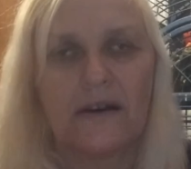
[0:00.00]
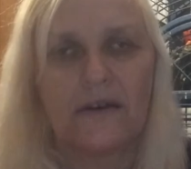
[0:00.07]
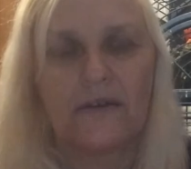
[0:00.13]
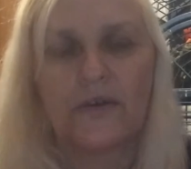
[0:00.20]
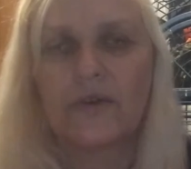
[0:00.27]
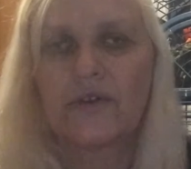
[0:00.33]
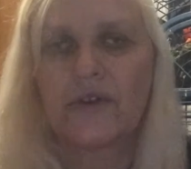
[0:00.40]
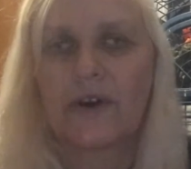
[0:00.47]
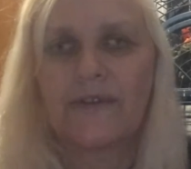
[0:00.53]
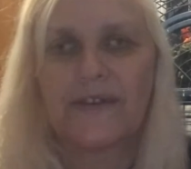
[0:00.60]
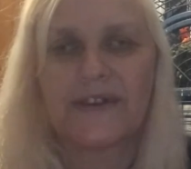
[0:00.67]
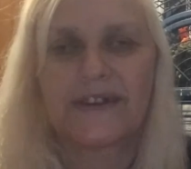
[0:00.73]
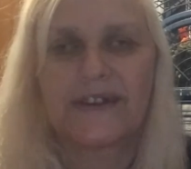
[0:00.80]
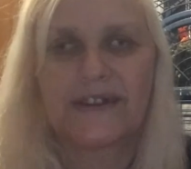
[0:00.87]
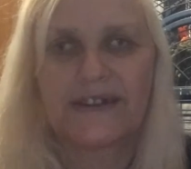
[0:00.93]
rode off
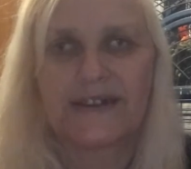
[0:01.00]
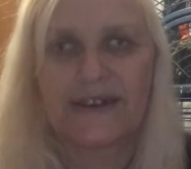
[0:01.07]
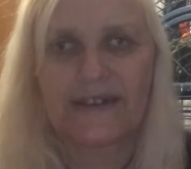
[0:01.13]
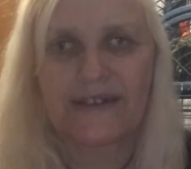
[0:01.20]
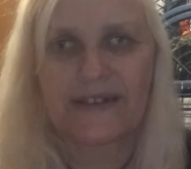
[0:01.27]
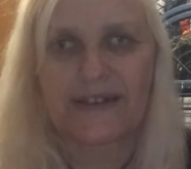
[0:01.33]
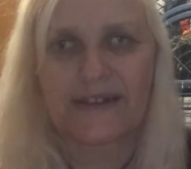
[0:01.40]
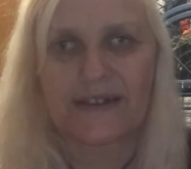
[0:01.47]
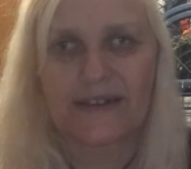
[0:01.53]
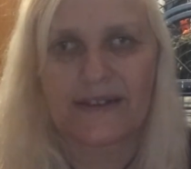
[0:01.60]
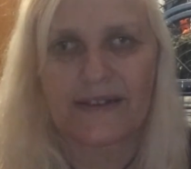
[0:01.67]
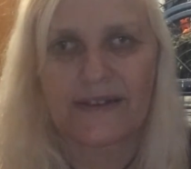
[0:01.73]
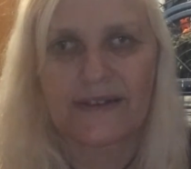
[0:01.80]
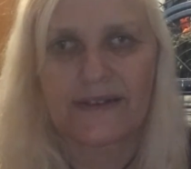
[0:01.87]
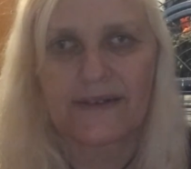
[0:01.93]
into the
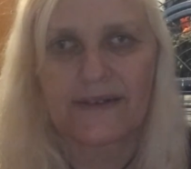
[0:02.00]
distance